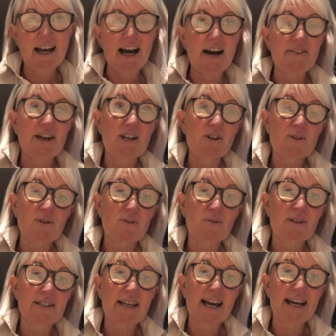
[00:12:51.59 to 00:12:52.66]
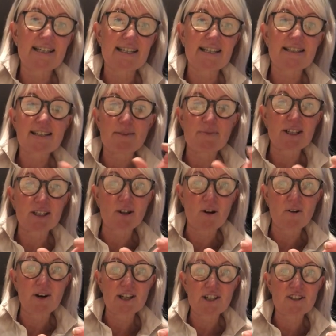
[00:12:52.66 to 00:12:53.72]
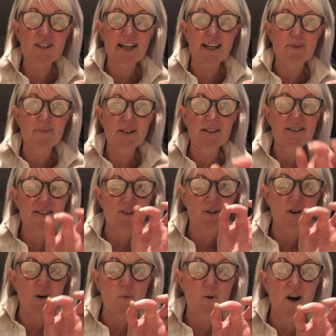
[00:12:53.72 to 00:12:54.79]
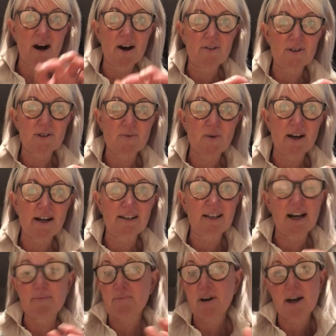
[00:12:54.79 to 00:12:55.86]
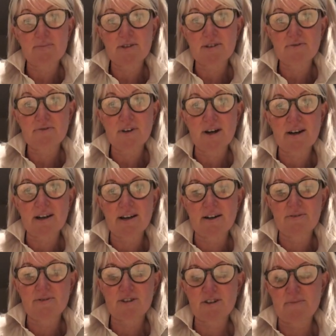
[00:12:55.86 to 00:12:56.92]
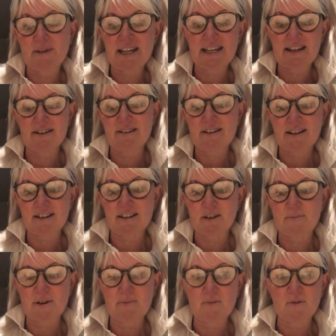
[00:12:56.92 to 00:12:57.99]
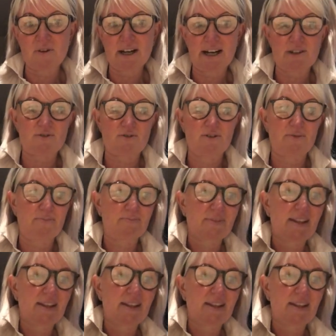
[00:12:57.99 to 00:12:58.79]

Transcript: And then you could always add in some little orange segments on a wire as well, and perhaps some fir cones to make it look a little bit more natural.